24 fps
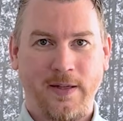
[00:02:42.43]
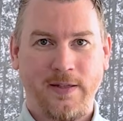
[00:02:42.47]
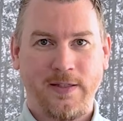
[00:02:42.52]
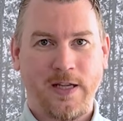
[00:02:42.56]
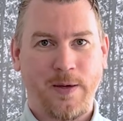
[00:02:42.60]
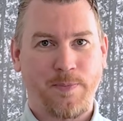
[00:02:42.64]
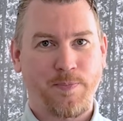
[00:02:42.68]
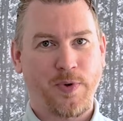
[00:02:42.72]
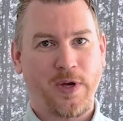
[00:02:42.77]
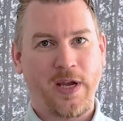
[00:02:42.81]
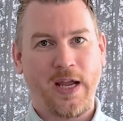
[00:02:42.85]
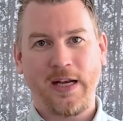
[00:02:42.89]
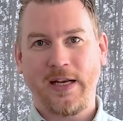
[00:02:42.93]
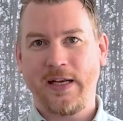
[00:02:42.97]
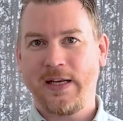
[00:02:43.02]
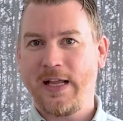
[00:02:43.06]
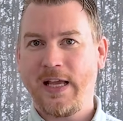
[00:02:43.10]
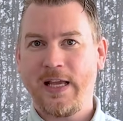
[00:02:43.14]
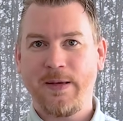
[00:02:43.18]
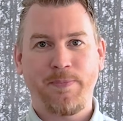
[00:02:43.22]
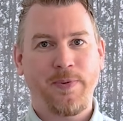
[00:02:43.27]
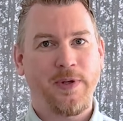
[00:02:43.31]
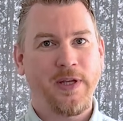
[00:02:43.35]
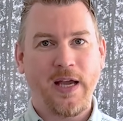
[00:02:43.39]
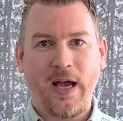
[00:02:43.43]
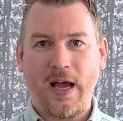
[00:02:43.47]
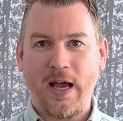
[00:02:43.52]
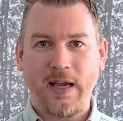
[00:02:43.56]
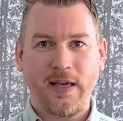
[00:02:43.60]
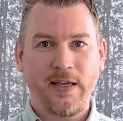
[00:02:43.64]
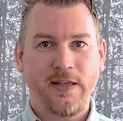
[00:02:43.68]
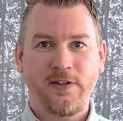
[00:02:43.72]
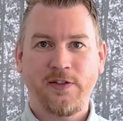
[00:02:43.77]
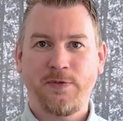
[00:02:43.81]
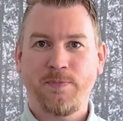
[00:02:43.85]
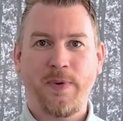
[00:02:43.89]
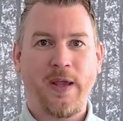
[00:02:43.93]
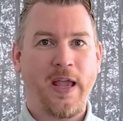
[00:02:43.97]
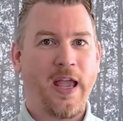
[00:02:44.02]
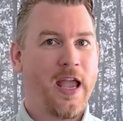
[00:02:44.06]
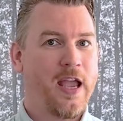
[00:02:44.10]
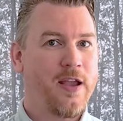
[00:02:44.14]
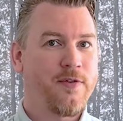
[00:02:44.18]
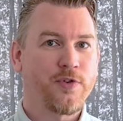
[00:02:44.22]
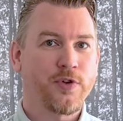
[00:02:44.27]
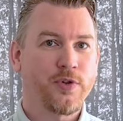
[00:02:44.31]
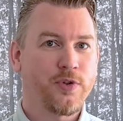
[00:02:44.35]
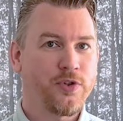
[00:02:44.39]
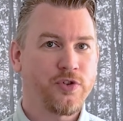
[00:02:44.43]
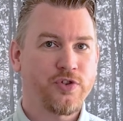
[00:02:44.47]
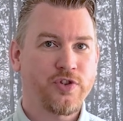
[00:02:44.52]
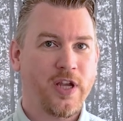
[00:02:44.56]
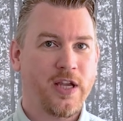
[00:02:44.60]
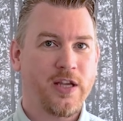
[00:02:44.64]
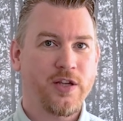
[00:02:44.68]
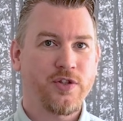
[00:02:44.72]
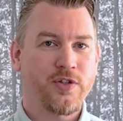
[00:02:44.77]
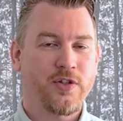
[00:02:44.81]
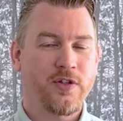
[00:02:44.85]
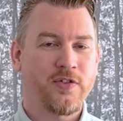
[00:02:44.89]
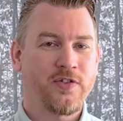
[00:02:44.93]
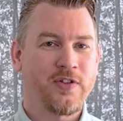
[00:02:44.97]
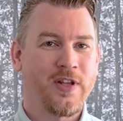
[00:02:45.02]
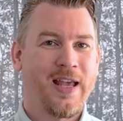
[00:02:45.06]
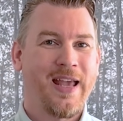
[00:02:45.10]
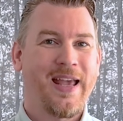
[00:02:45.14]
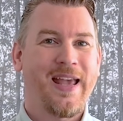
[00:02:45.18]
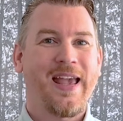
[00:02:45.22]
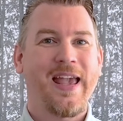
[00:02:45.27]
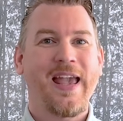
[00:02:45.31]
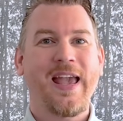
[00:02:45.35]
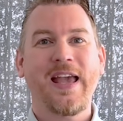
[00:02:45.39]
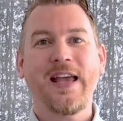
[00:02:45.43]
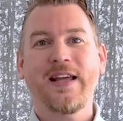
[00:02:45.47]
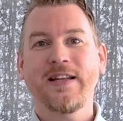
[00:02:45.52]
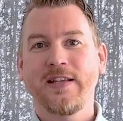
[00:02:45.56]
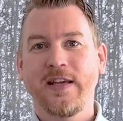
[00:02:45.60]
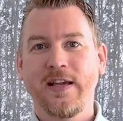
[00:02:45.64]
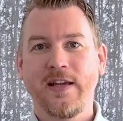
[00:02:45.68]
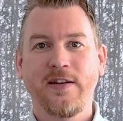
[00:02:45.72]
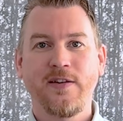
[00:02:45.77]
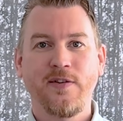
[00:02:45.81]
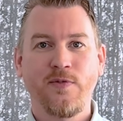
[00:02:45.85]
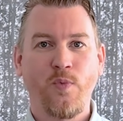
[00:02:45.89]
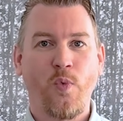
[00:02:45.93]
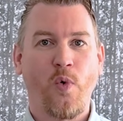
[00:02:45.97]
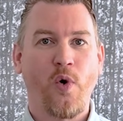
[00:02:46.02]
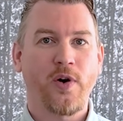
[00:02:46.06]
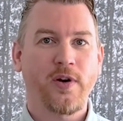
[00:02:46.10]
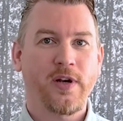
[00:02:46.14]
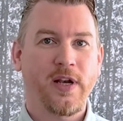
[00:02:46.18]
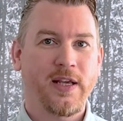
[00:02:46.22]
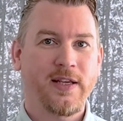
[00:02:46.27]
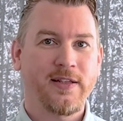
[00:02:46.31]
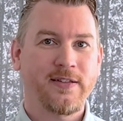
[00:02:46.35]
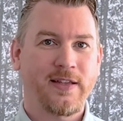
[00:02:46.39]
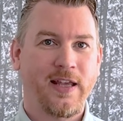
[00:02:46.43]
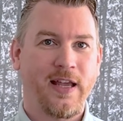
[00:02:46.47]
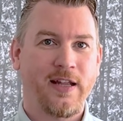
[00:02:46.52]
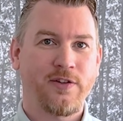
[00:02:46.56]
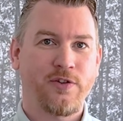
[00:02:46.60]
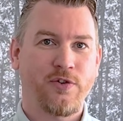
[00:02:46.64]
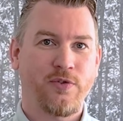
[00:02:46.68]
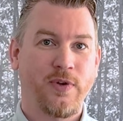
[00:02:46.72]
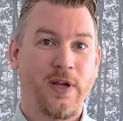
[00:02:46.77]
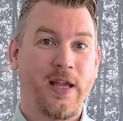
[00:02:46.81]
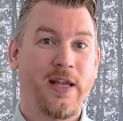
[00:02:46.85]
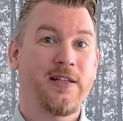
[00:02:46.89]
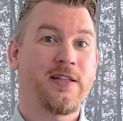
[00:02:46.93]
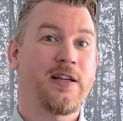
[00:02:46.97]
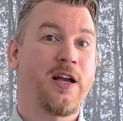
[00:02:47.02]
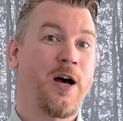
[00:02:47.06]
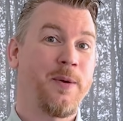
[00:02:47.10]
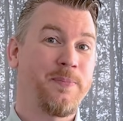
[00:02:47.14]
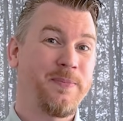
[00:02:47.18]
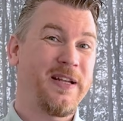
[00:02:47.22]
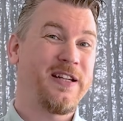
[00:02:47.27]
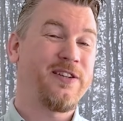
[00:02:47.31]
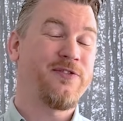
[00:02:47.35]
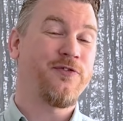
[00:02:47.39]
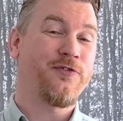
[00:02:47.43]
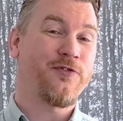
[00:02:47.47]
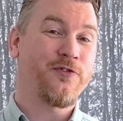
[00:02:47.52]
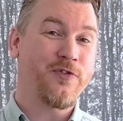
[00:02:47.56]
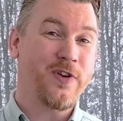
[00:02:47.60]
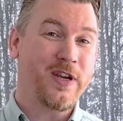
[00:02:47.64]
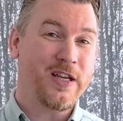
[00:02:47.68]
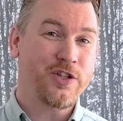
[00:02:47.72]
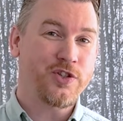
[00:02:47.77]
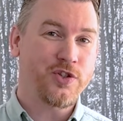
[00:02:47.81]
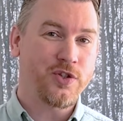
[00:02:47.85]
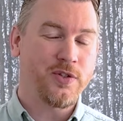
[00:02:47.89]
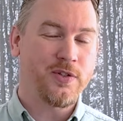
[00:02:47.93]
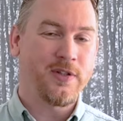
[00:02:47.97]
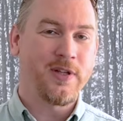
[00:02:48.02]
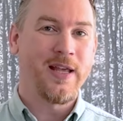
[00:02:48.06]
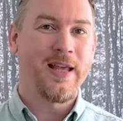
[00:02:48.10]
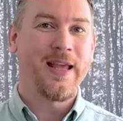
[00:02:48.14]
Deprecated APIs, behavioral changes, and hidden warnings can create update friction,